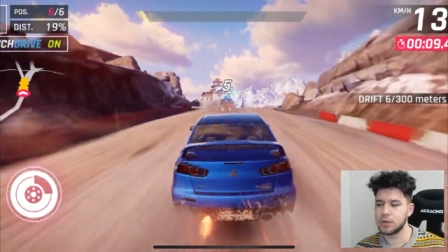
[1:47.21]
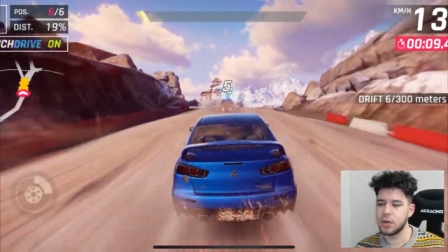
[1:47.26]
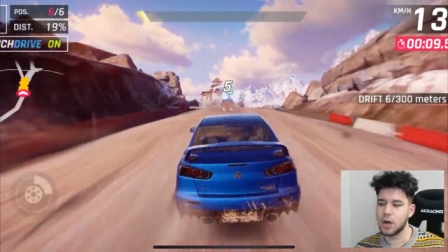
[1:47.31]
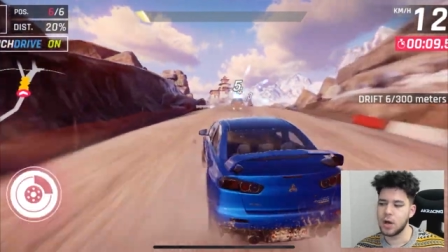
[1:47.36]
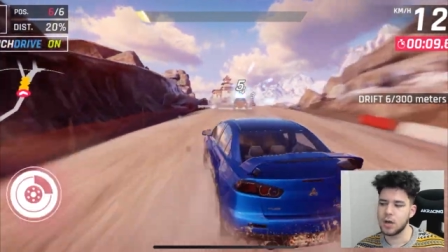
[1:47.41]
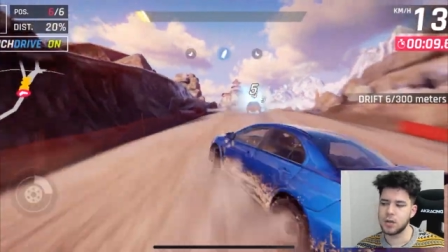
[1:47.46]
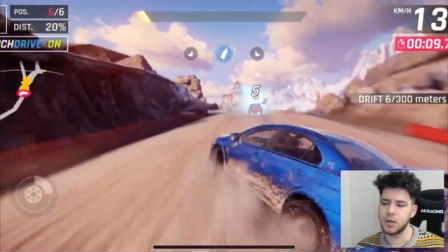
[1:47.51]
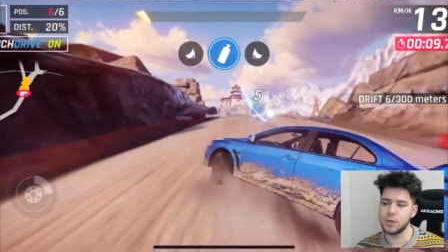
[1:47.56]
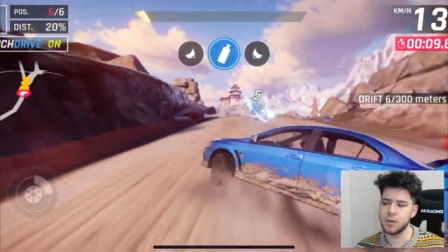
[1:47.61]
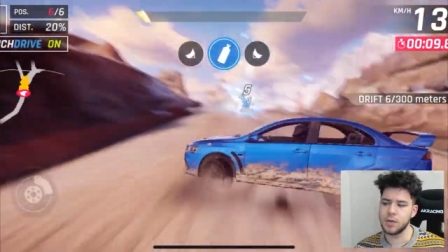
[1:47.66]

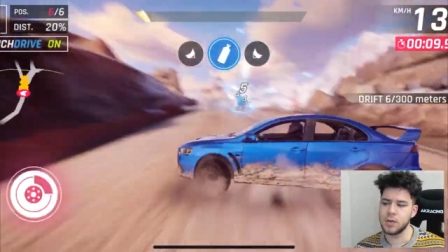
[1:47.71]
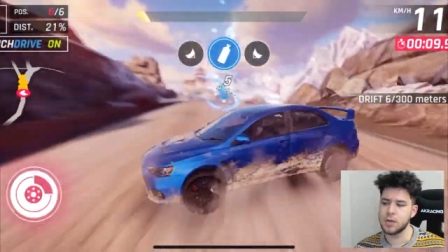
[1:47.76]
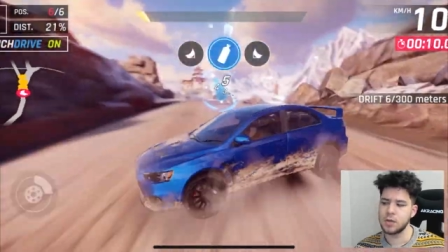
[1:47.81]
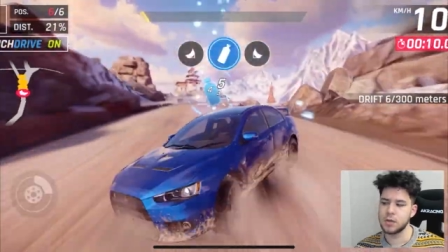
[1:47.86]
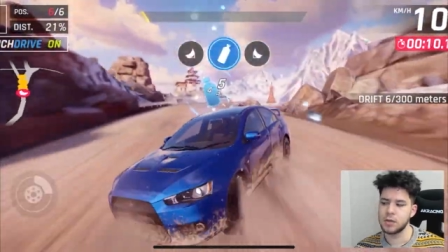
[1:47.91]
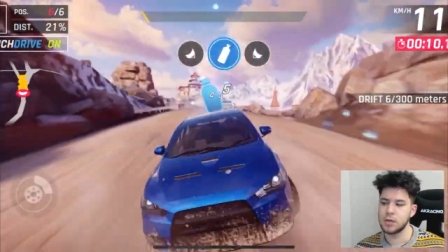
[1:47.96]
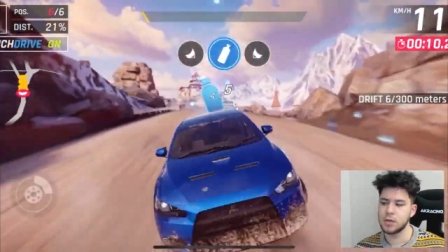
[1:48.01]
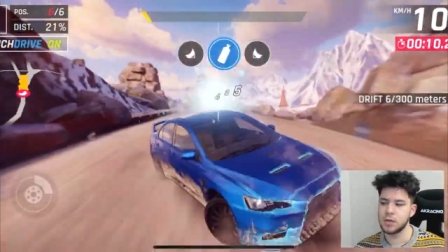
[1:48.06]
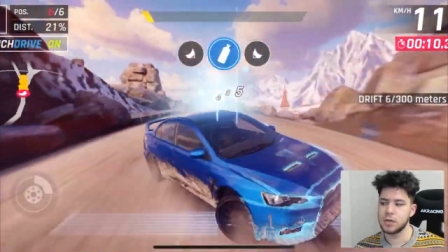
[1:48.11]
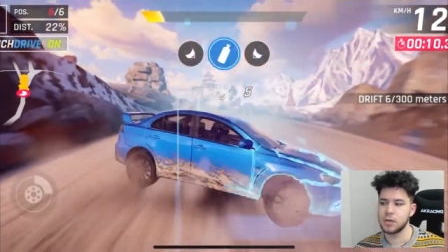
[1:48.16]
Five
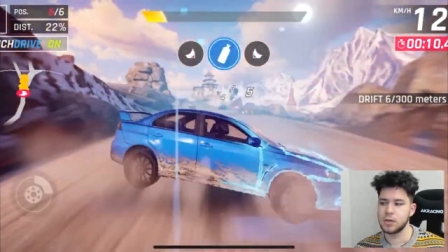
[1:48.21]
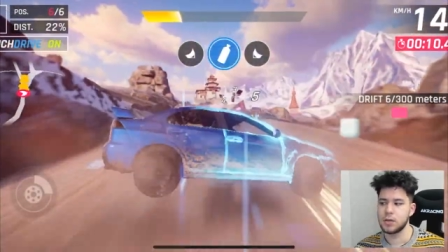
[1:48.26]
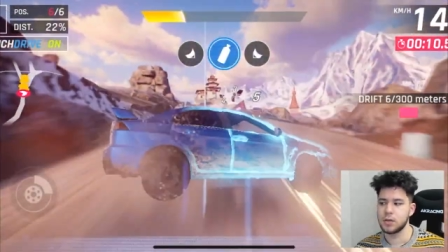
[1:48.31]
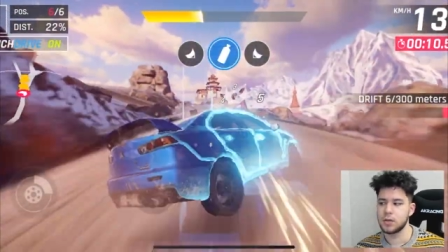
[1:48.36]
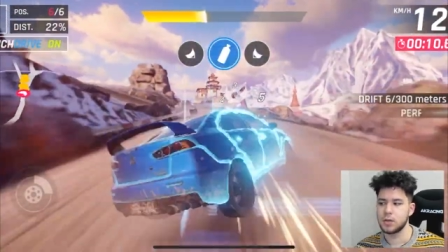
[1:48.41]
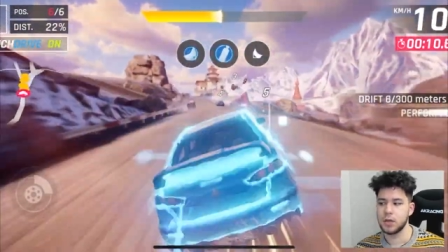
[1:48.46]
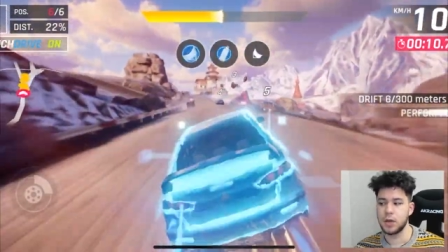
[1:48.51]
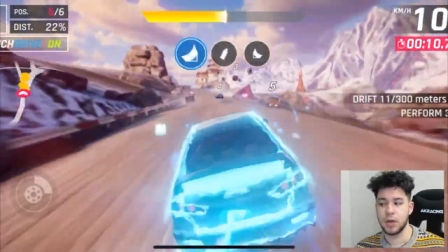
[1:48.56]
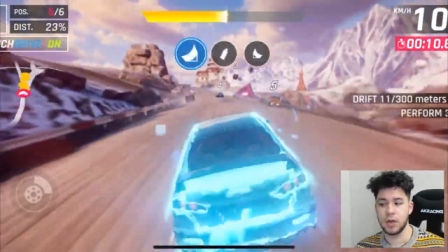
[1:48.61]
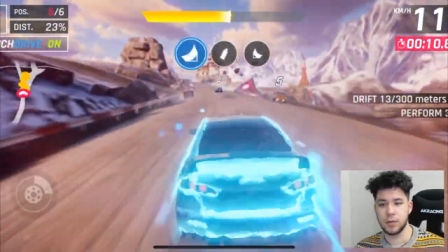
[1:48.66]
meters,
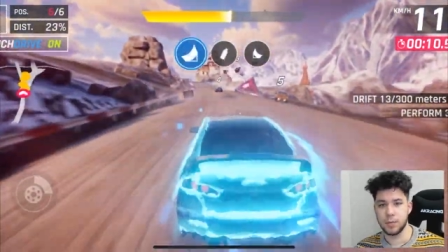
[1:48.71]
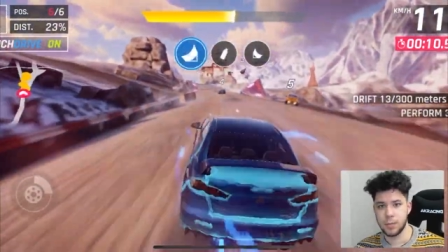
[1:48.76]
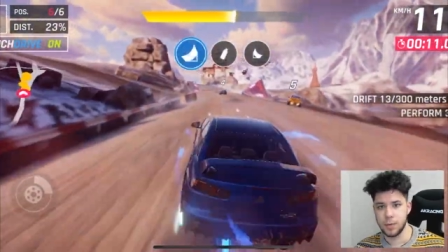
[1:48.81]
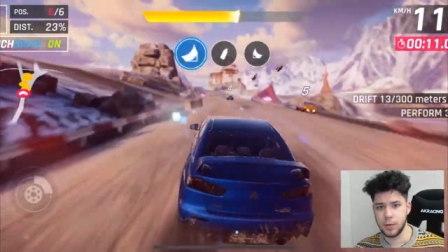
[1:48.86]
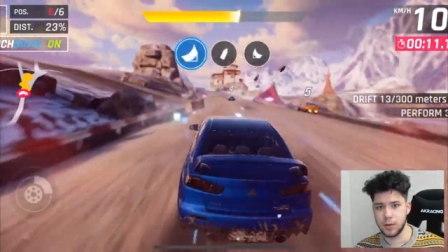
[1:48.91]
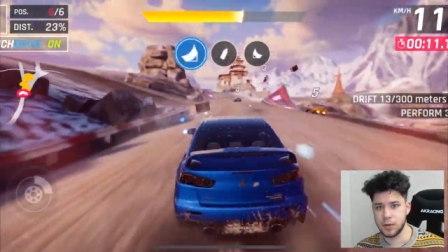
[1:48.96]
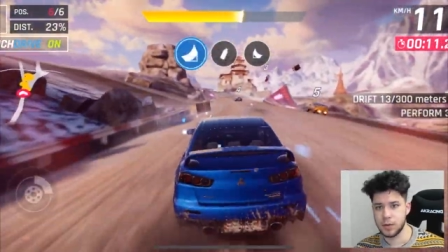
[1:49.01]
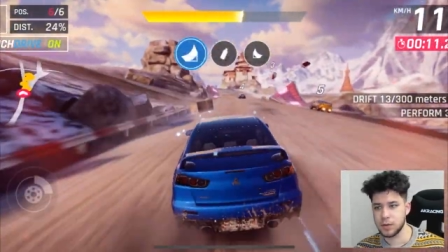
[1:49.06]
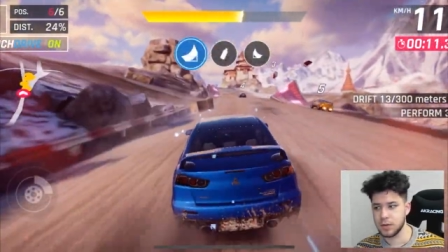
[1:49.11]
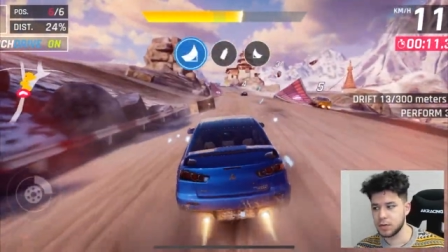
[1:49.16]
six
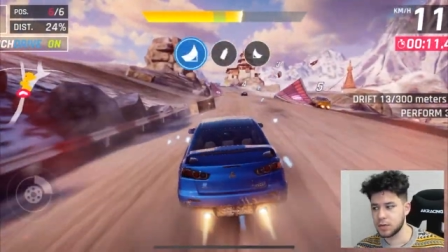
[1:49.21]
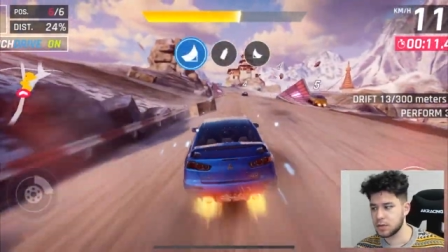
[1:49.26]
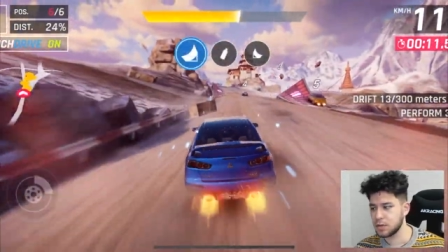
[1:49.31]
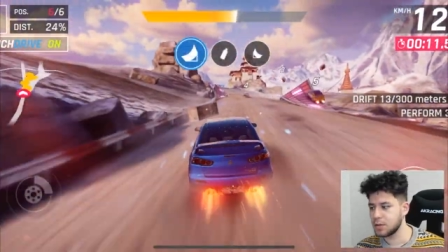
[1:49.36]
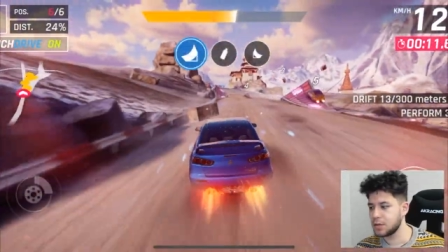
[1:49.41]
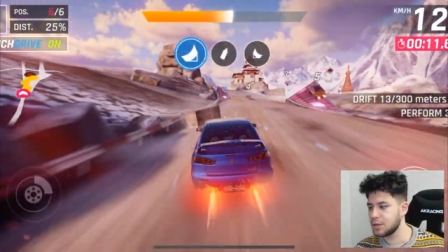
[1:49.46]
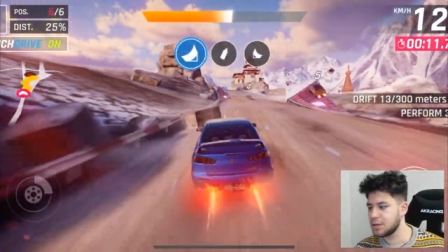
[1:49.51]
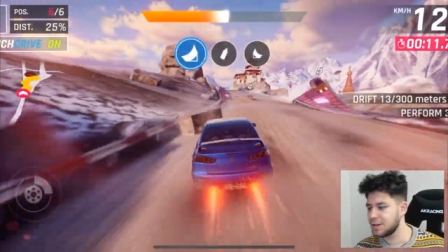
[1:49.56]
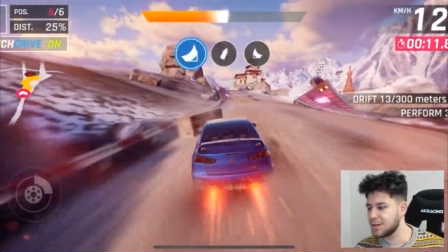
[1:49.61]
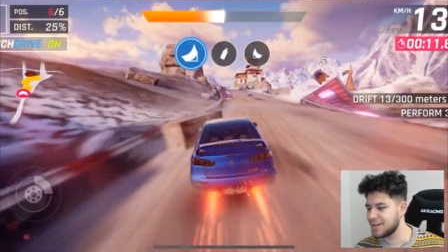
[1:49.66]
meters,
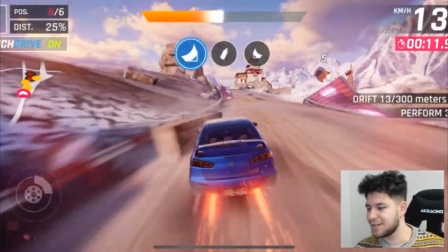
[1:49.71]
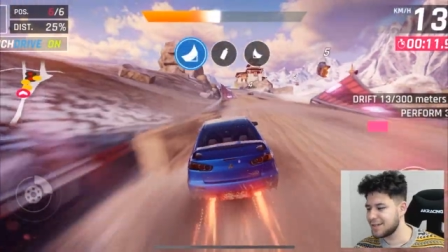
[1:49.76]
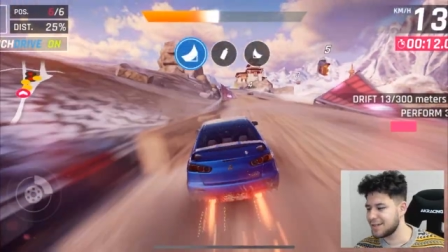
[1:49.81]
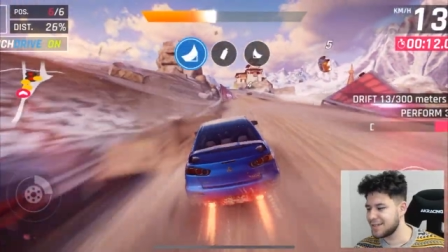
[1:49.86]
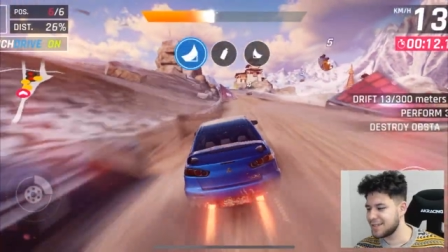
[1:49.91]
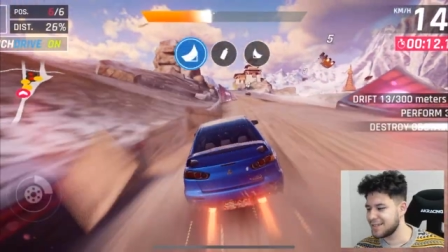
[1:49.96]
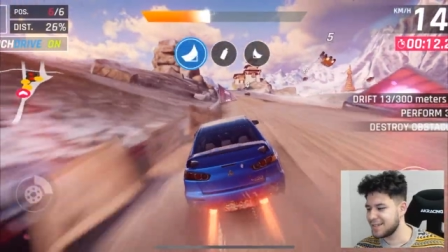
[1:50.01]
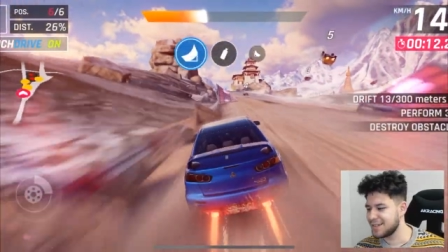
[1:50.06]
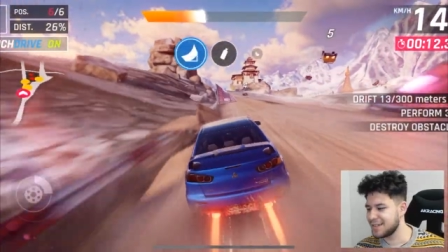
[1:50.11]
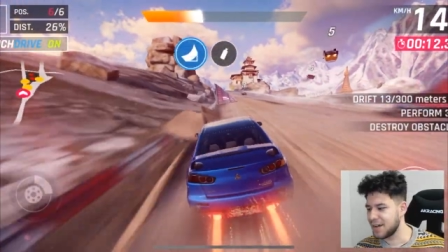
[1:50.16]

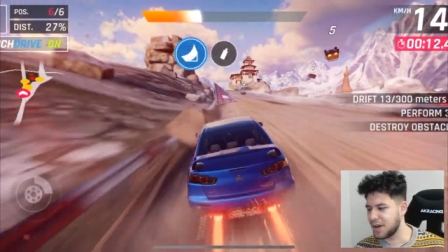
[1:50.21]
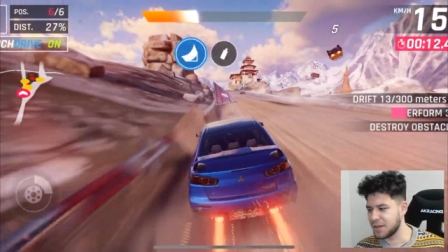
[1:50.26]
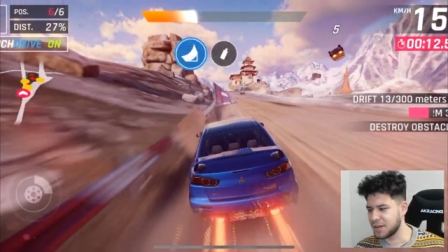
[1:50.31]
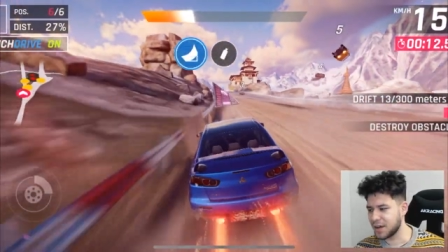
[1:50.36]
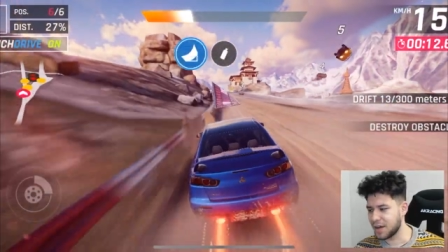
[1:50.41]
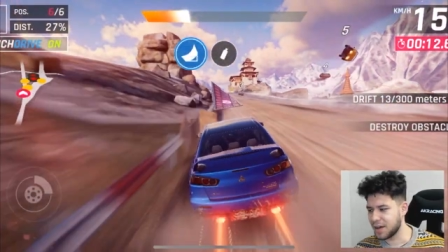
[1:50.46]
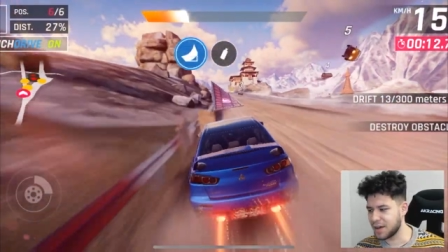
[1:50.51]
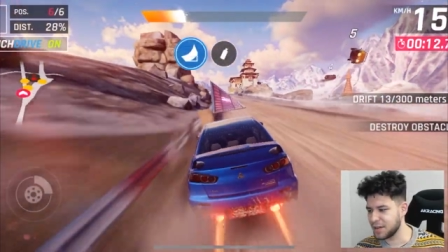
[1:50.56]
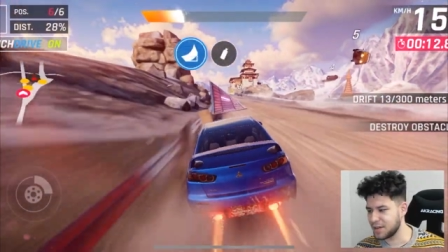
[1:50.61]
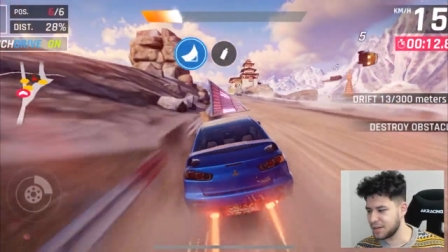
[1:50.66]

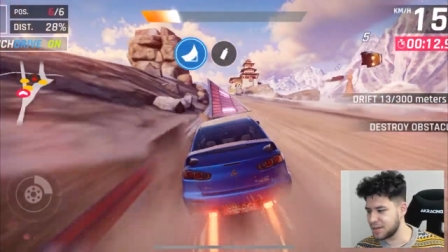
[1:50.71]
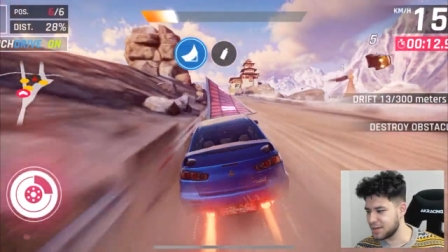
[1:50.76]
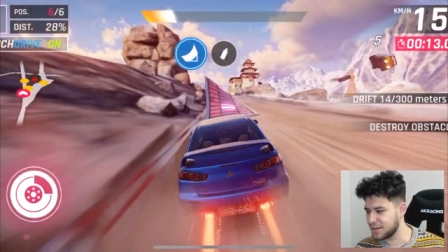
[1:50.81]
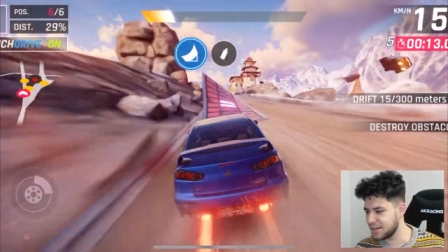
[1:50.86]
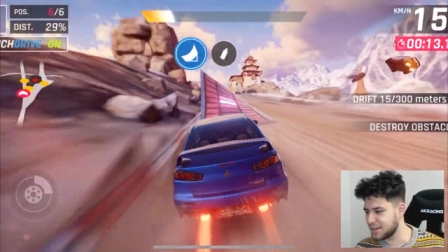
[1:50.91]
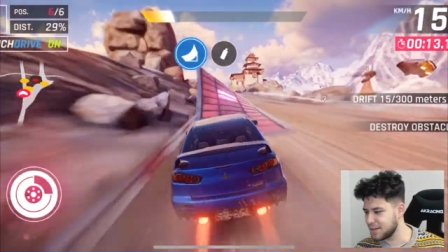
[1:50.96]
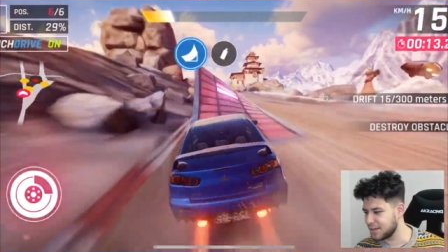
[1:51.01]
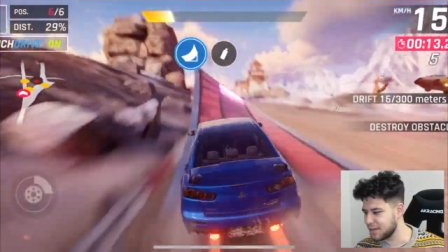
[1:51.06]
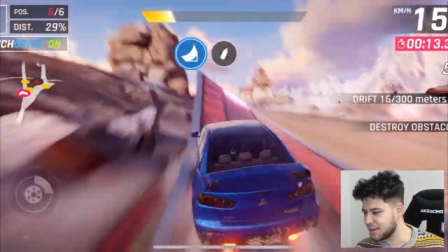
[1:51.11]
okay.